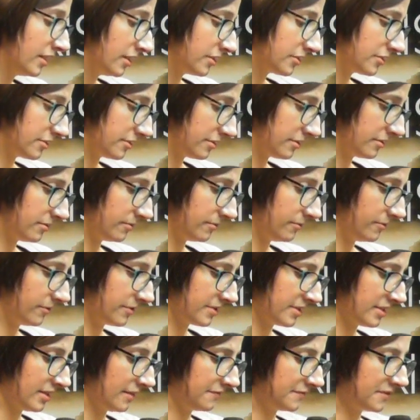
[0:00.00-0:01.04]
to the Lord,
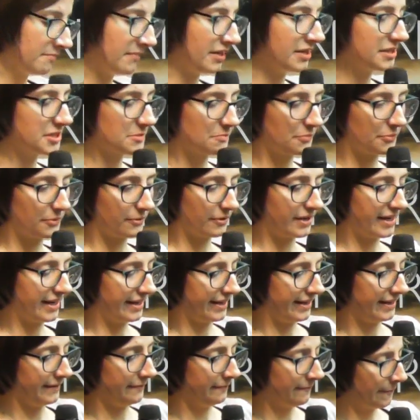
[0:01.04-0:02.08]
and after much
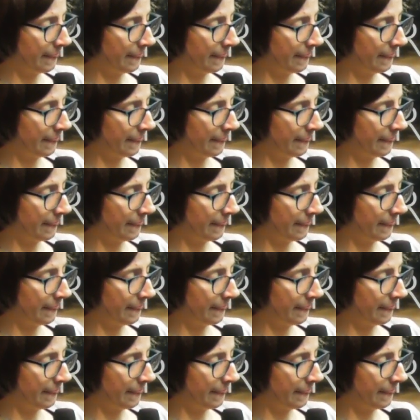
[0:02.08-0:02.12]
prayer,